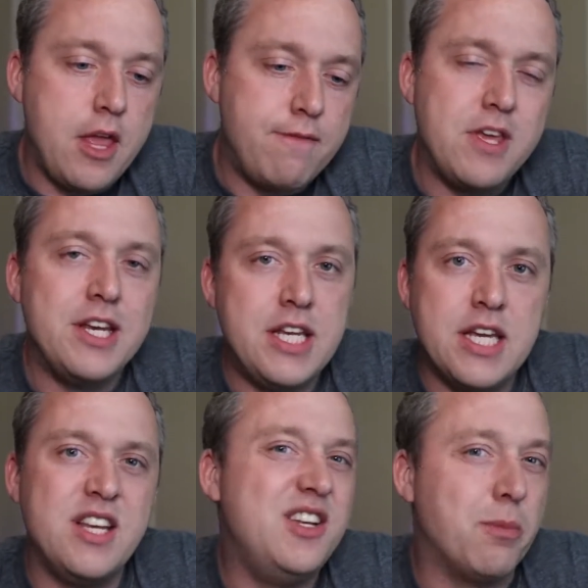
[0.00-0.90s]
if you
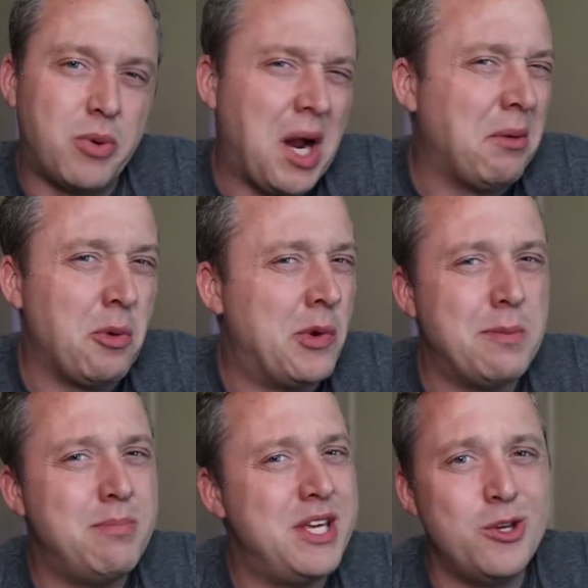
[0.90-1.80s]
did, you probably
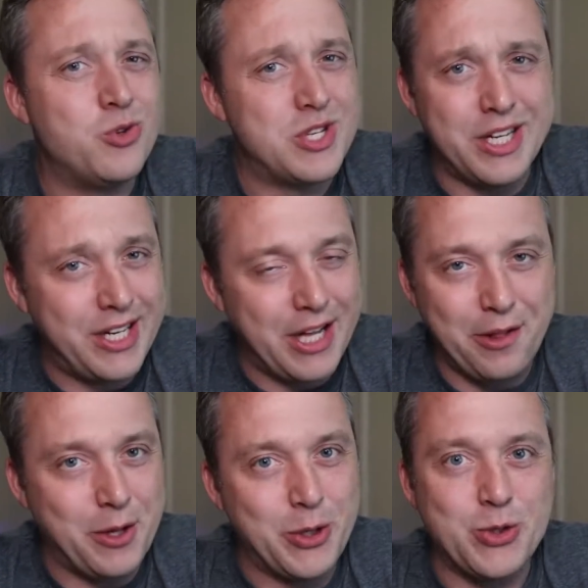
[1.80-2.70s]
wouldn't be using any of
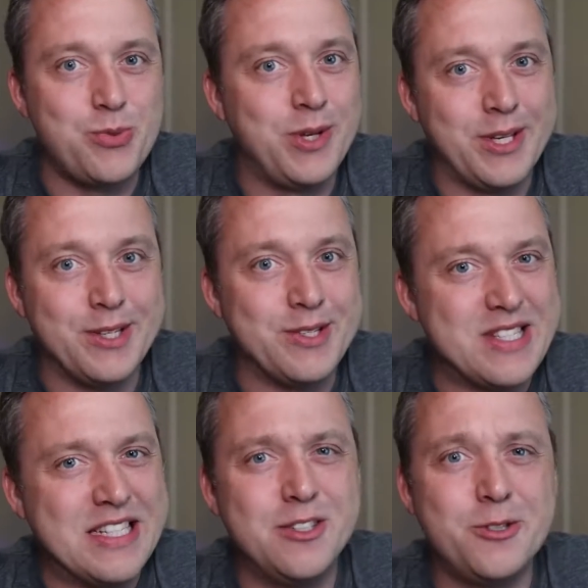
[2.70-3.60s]
those,
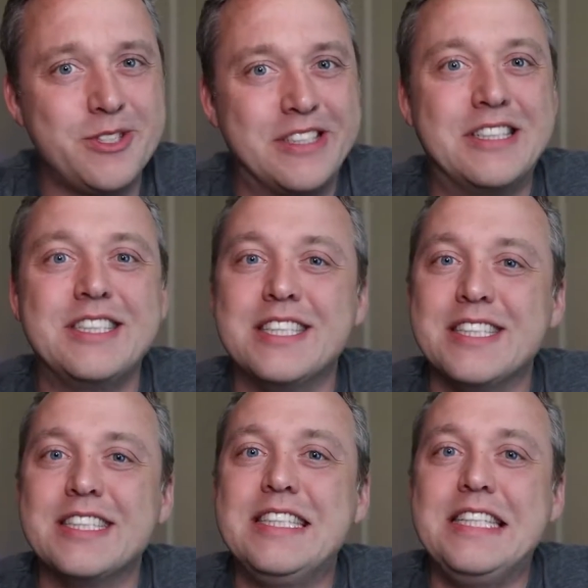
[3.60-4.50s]
because those are
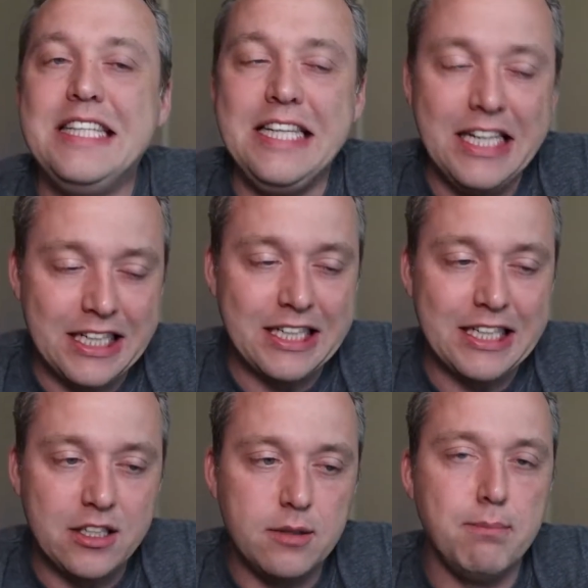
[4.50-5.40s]
just,
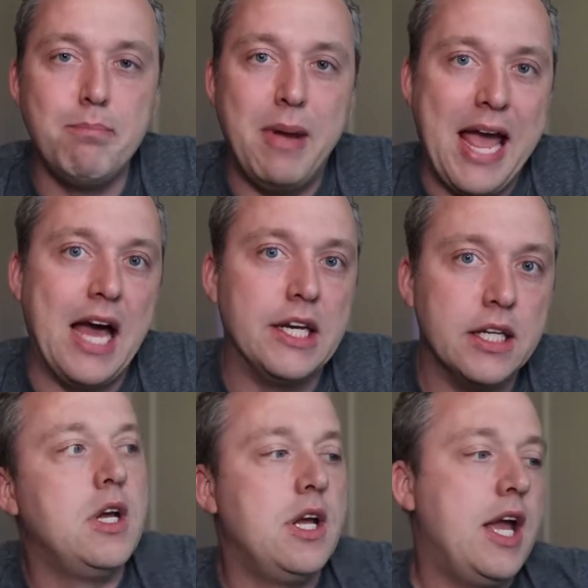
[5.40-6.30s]
bad.
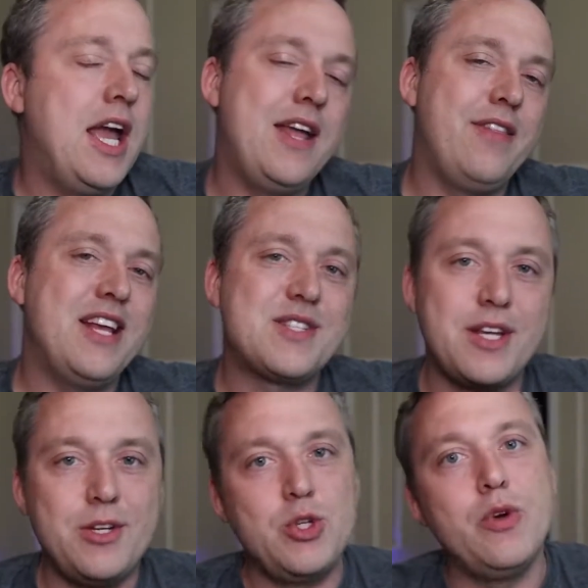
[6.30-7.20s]
And that's
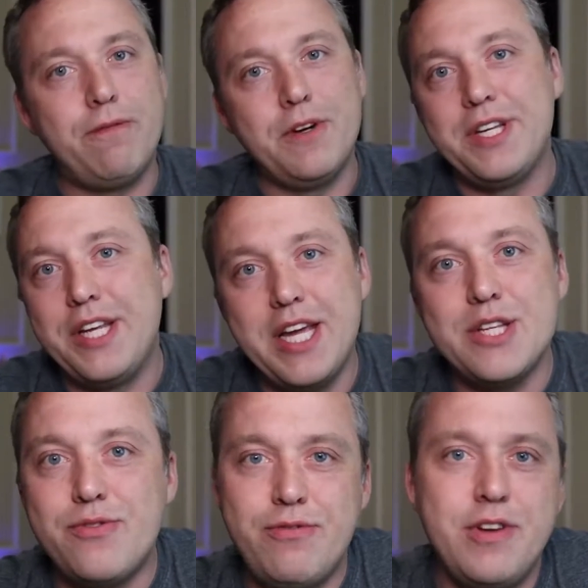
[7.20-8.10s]
going to do it for
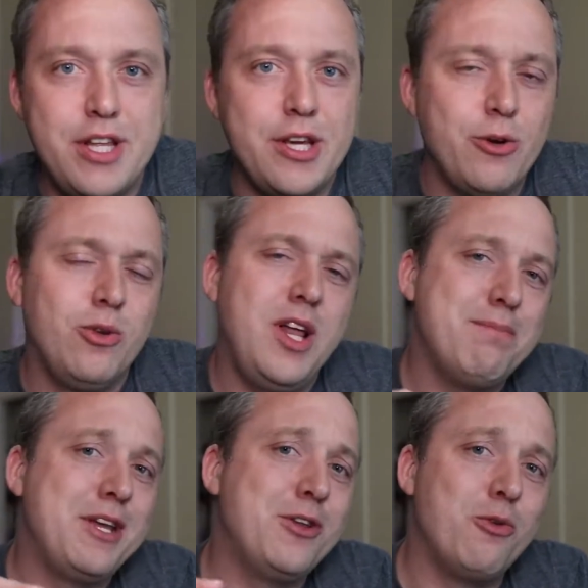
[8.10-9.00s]
today's video. Let
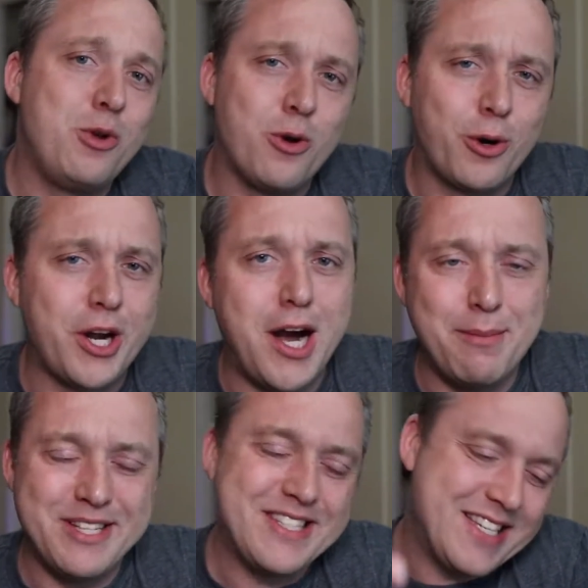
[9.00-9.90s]
me know your
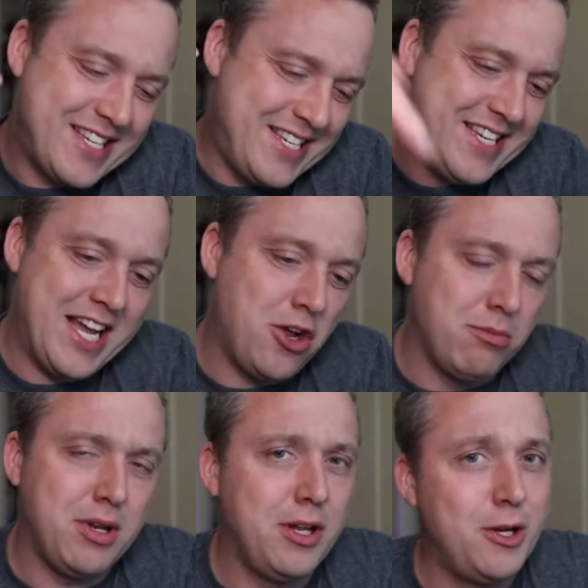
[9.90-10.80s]
comments down
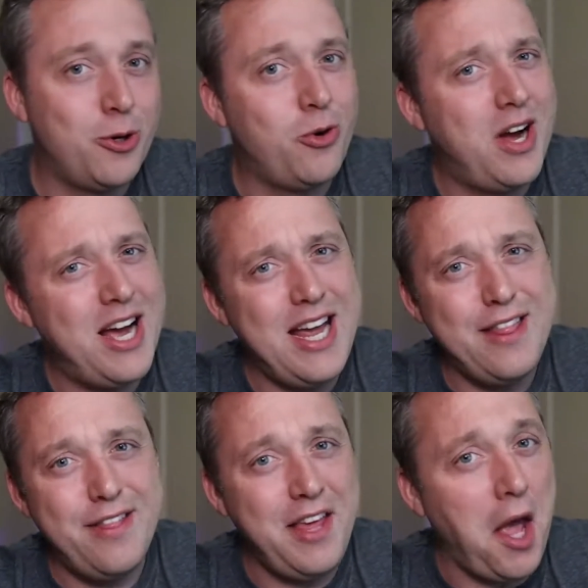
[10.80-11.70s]
below. I
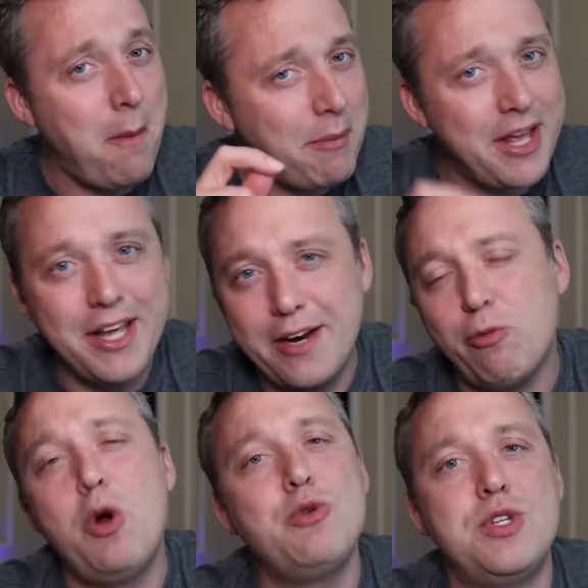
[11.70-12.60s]
think I'm going to get
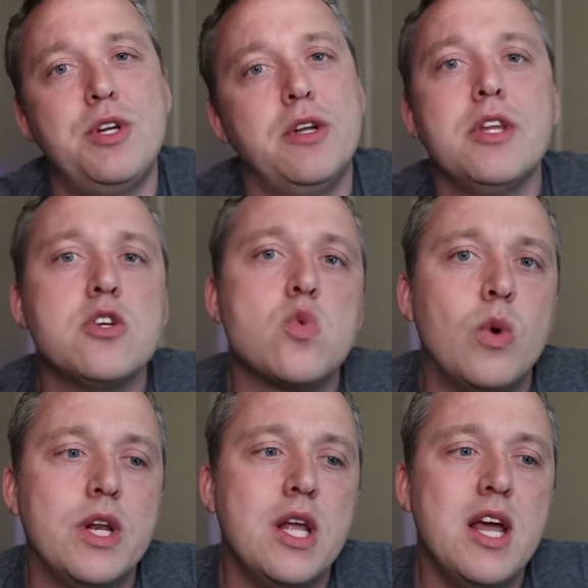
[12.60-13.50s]
roasted on this
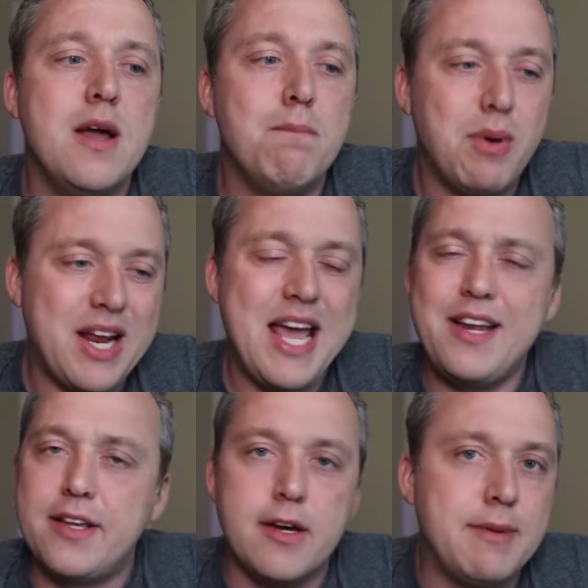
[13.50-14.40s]
one, but I had
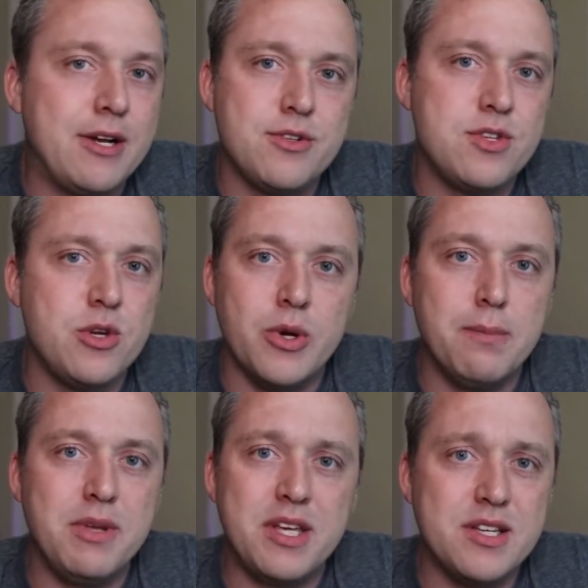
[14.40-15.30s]
to come out and do
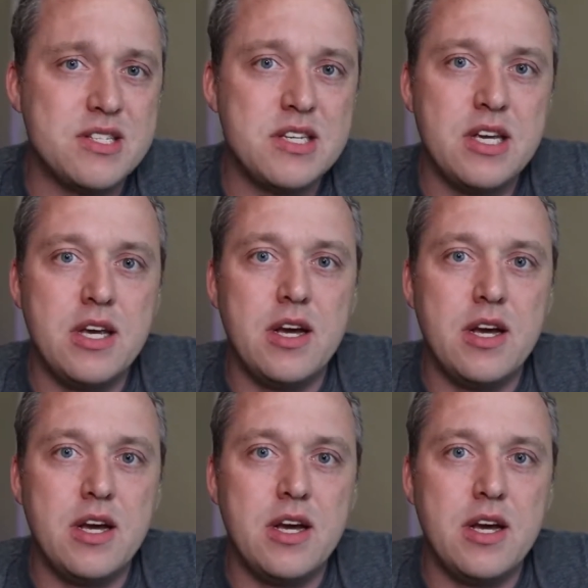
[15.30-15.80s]
it, because